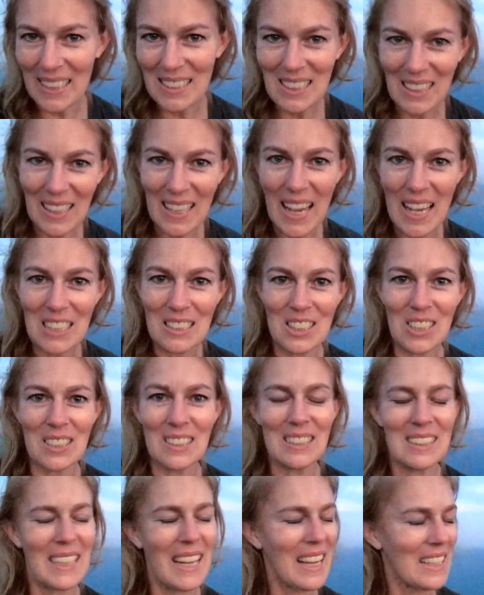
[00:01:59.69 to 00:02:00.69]
the gas
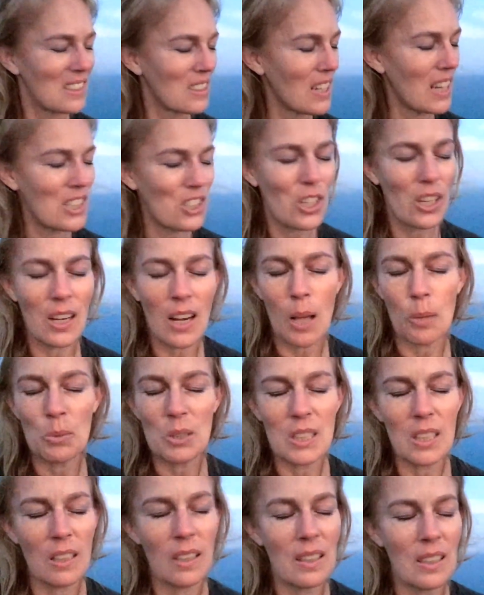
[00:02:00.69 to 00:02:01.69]
station. I'm
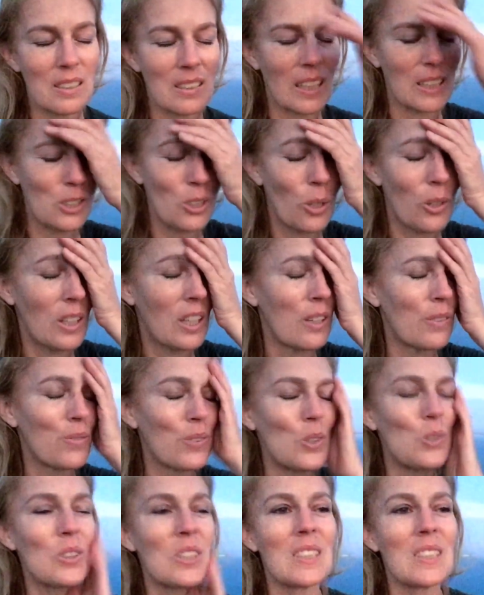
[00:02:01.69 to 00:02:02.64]
still in this like totally confused